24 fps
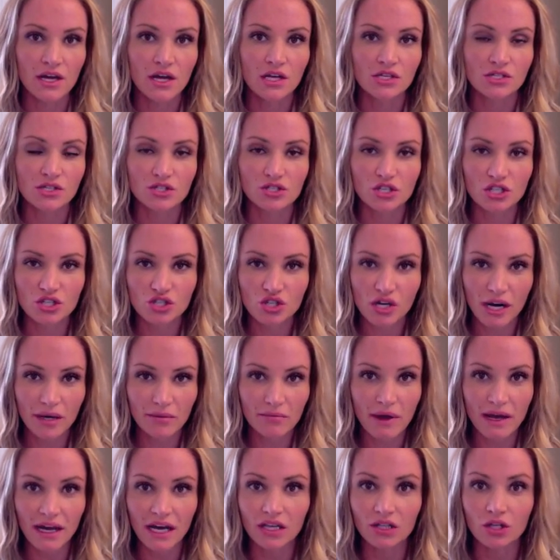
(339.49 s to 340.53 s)
So just try and
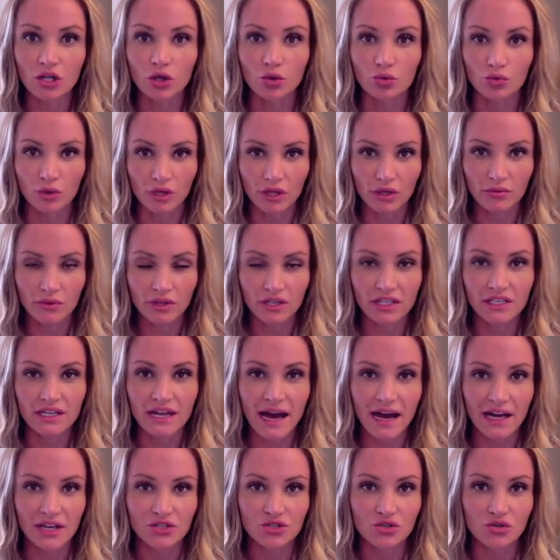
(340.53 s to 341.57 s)
make it look really, really
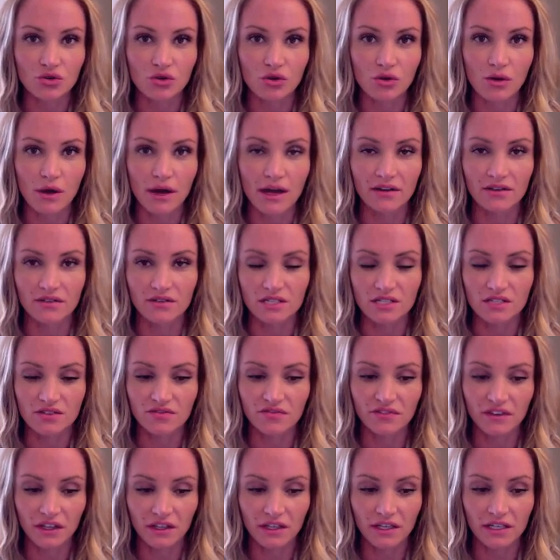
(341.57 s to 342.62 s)
natural and just
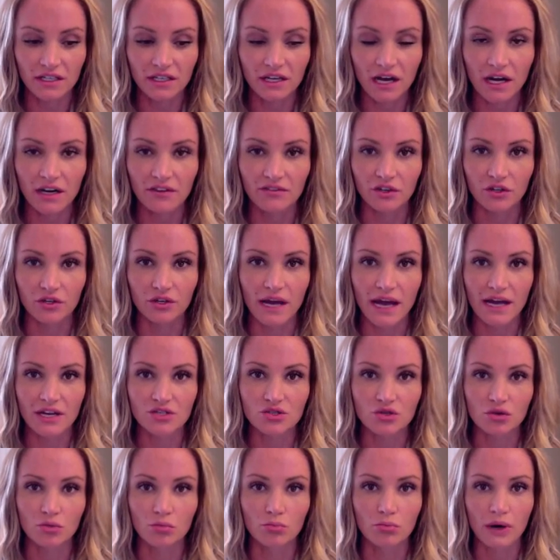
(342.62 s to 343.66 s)
fill in kind of your
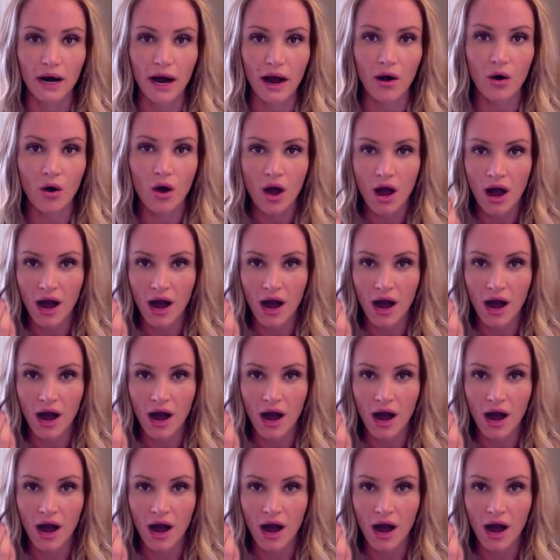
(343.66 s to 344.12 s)
natural brow.